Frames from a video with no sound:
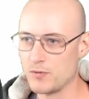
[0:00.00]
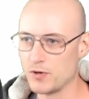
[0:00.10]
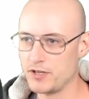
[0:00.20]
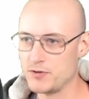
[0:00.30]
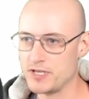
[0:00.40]
we're
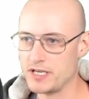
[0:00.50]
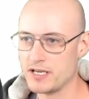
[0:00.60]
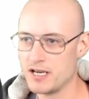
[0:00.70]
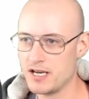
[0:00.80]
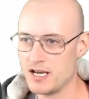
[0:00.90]
using
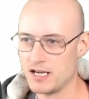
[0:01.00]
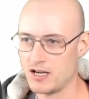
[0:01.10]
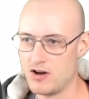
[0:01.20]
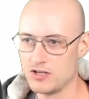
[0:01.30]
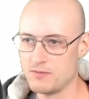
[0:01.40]

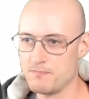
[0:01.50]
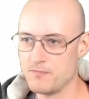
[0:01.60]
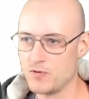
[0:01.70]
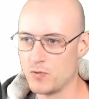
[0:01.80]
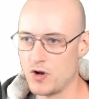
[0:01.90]
column,
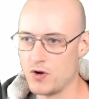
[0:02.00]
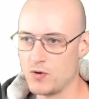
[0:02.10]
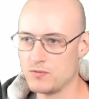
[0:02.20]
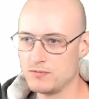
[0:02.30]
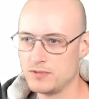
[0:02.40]

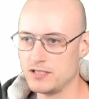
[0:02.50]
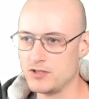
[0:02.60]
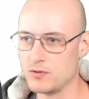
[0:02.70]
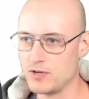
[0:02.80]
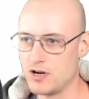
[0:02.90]
row,
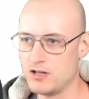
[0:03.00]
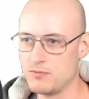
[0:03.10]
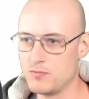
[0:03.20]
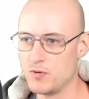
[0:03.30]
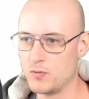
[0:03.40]
no,
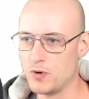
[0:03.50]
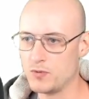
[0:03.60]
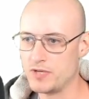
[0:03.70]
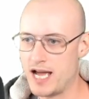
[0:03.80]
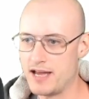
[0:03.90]
column, row
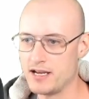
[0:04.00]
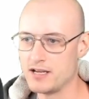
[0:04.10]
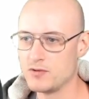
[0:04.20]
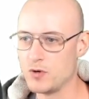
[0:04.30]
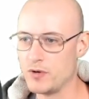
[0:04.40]
data,
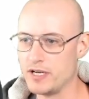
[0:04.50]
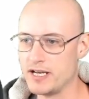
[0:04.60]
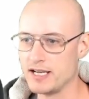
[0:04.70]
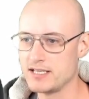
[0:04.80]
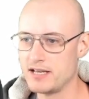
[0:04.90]
row
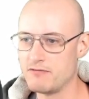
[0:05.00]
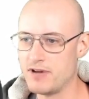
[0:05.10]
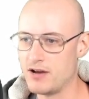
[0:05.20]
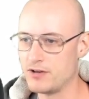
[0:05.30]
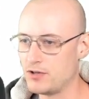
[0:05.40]
index, and
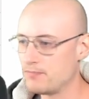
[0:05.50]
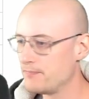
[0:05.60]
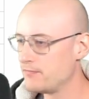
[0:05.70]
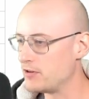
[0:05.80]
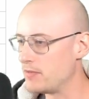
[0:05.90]
value
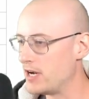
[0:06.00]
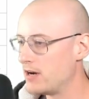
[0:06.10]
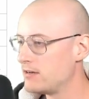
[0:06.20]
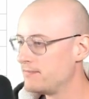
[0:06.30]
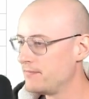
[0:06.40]
from there.